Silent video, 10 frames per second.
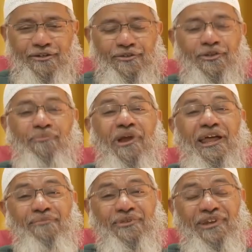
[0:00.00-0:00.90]
So
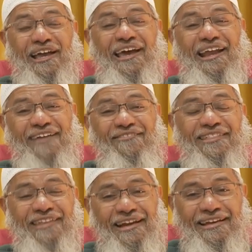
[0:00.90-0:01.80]
Maulana Rahmatullah
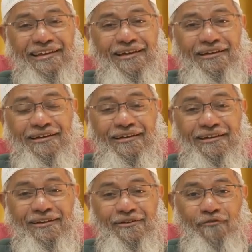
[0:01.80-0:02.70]
Qaranvi said,
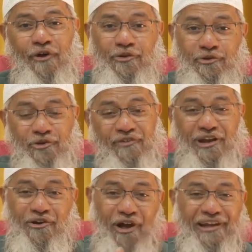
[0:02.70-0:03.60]
for you
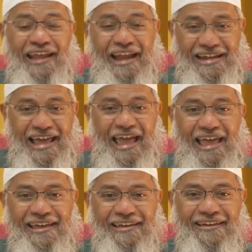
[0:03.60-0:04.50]
when God can
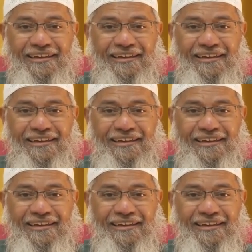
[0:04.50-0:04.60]
die,